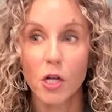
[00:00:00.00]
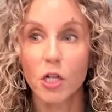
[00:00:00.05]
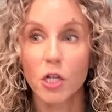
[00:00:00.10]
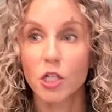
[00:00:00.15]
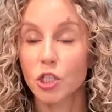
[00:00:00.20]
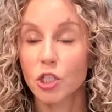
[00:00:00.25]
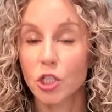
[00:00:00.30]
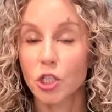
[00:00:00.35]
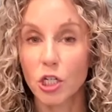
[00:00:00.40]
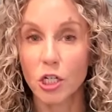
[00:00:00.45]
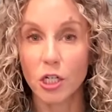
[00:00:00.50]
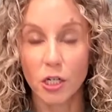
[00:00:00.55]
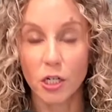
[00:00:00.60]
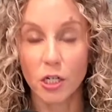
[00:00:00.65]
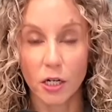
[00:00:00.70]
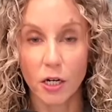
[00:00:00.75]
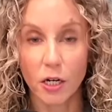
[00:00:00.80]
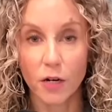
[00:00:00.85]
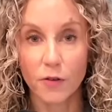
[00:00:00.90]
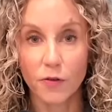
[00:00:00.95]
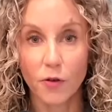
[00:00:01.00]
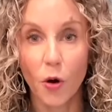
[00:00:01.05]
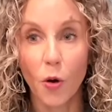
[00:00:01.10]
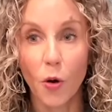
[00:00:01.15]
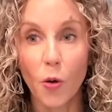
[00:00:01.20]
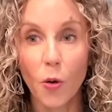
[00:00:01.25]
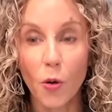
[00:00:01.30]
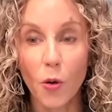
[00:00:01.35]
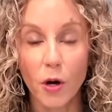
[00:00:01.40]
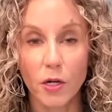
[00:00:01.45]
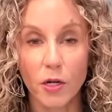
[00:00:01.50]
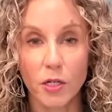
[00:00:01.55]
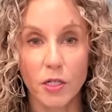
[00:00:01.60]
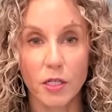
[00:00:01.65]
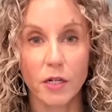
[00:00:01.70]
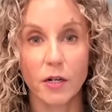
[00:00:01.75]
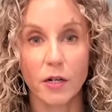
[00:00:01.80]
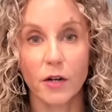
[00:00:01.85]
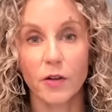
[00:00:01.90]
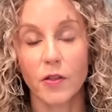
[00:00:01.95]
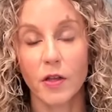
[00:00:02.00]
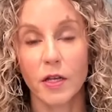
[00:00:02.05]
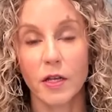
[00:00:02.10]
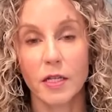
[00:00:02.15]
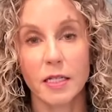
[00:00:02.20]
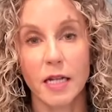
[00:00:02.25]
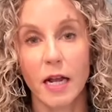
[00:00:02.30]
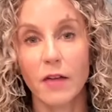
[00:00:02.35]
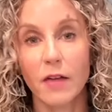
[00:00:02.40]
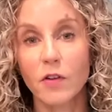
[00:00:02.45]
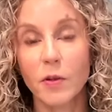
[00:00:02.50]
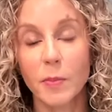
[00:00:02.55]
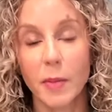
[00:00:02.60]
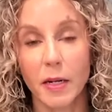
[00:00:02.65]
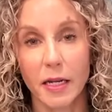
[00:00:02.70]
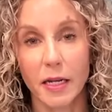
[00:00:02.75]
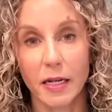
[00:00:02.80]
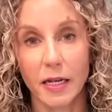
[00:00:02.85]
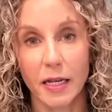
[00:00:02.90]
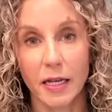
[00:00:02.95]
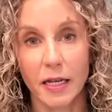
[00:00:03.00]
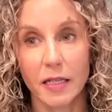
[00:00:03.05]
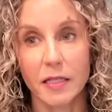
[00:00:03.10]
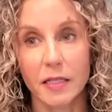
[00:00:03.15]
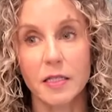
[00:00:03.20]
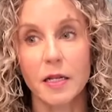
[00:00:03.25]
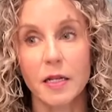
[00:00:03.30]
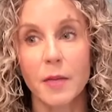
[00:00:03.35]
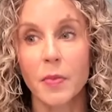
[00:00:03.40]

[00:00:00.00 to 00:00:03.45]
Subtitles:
Sure, of course, there are things that everybody needs,